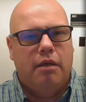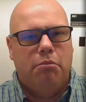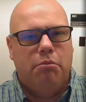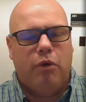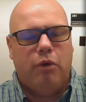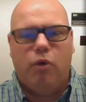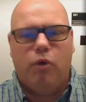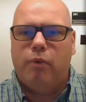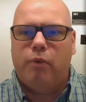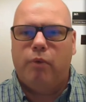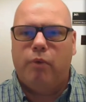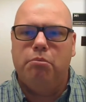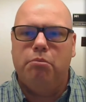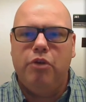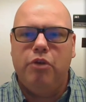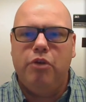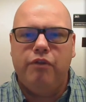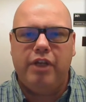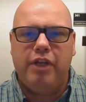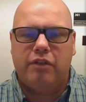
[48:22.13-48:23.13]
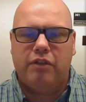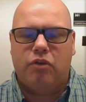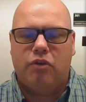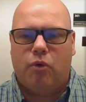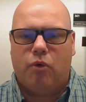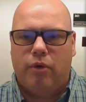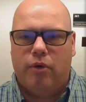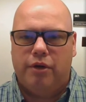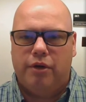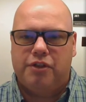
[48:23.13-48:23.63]
But what we're moving
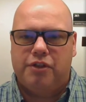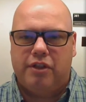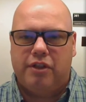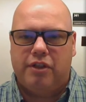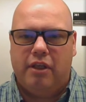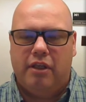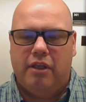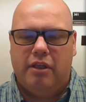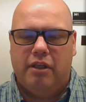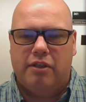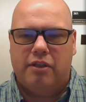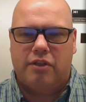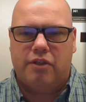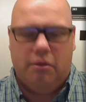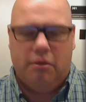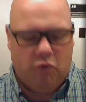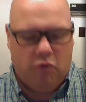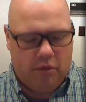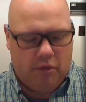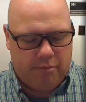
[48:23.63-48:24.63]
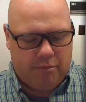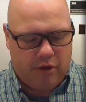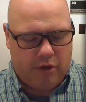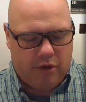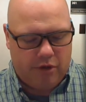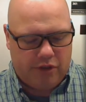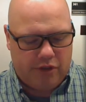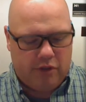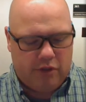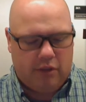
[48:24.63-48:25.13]
towards is a more
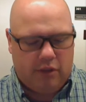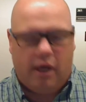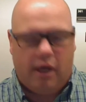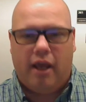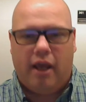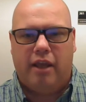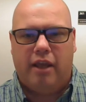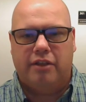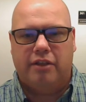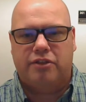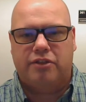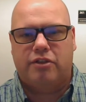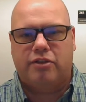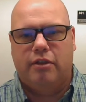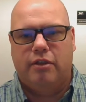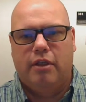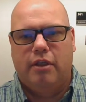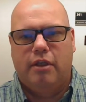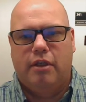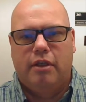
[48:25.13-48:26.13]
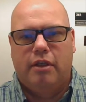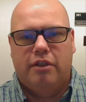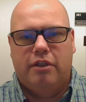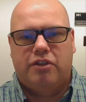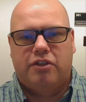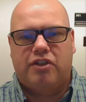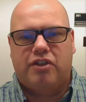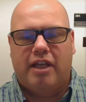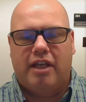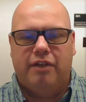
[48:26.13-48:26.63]
personalized
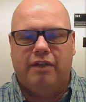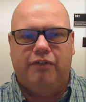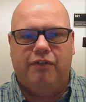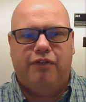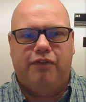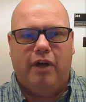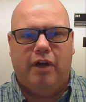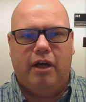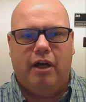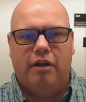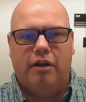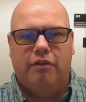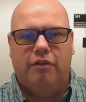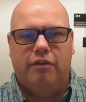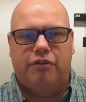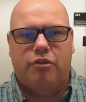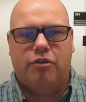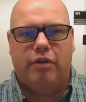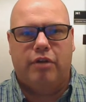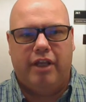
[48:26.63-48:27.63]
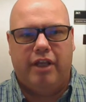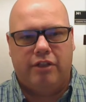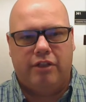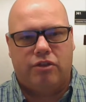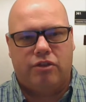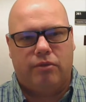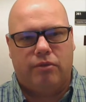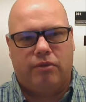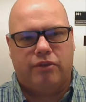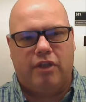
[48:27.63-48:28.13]
set of
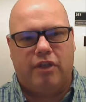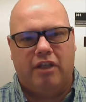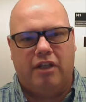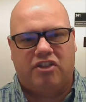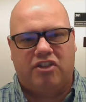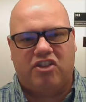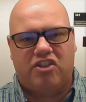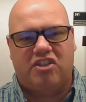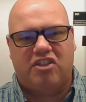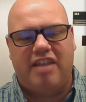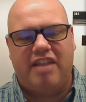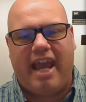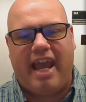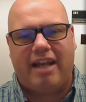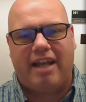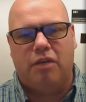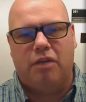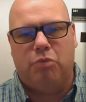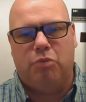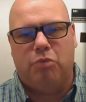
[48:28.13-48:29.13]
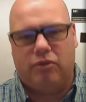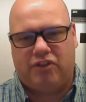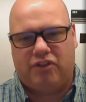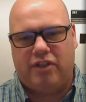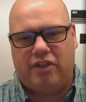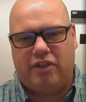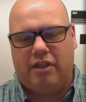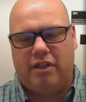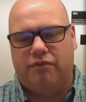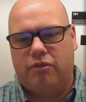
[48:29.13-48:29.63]
credentials, a stackable
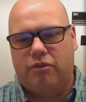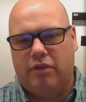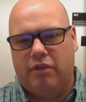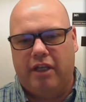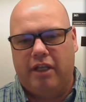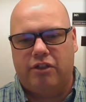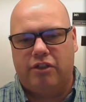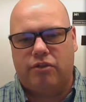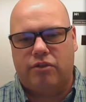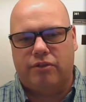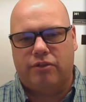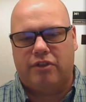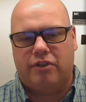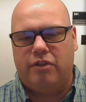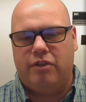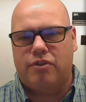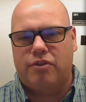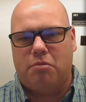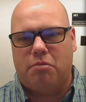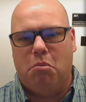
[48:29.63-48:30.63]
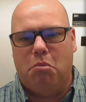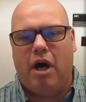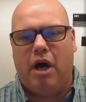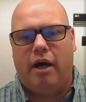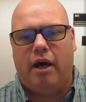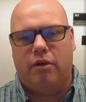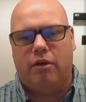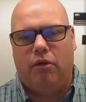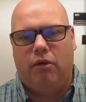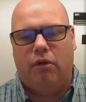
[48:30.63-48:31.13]
set of credentials. And here's a
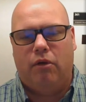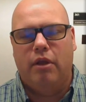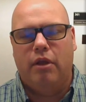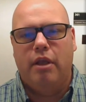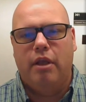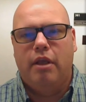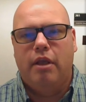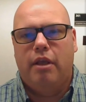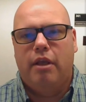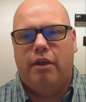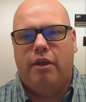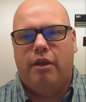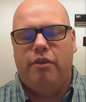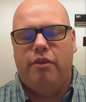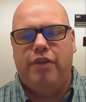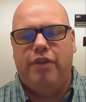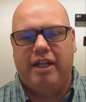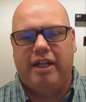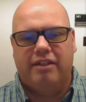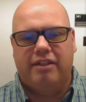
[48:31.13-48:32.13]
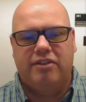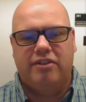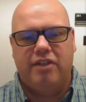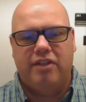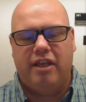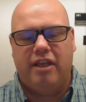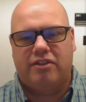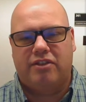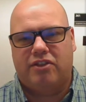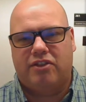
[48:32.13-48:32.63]
model that
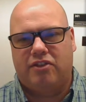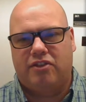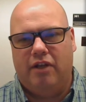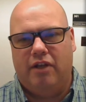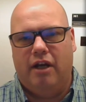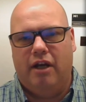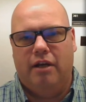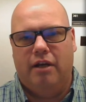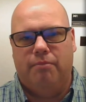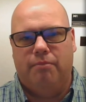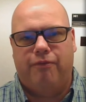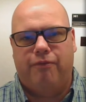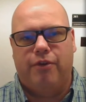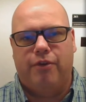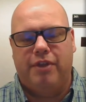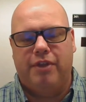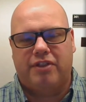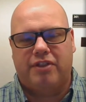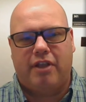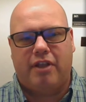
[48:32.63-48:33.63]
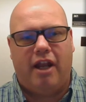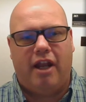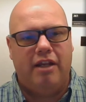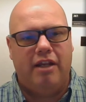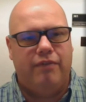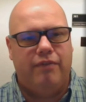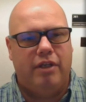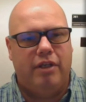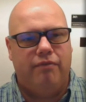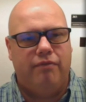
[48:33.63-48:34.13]
exists for this kind
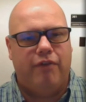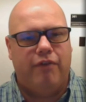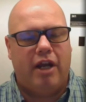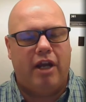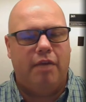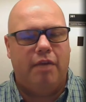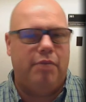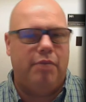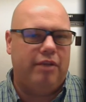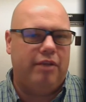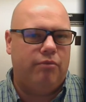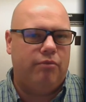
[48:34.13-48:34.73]
of an environment.